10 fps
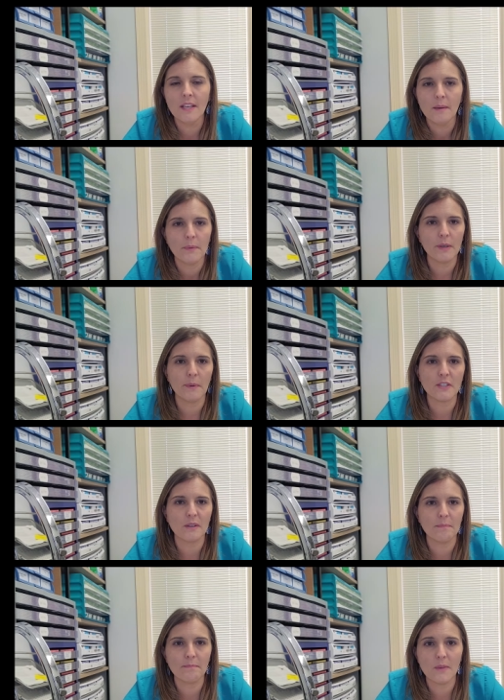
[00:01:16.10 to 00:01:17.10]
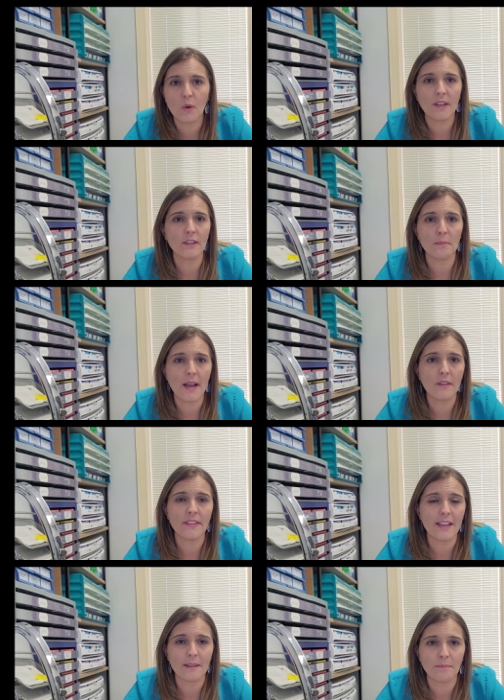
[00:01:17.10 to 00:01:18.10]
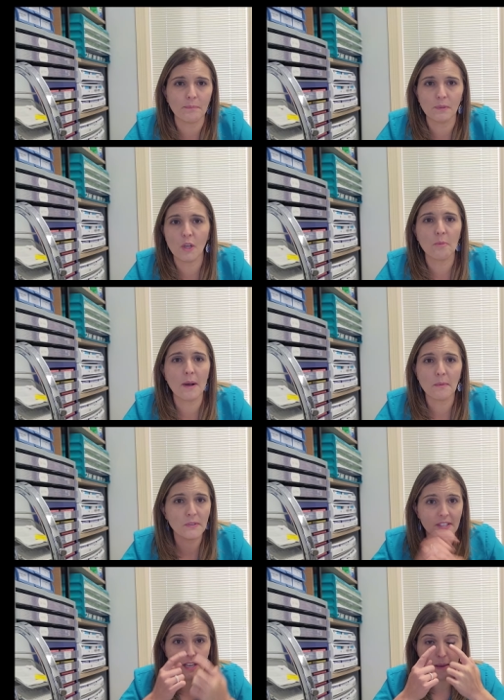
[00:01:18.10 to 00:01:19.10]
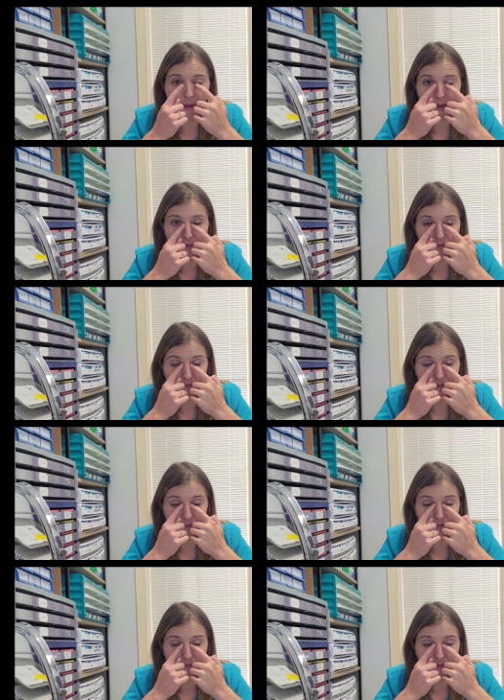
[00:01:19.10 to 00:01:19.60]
put a bunch of milk in their mouth, they can blow bubbles that come out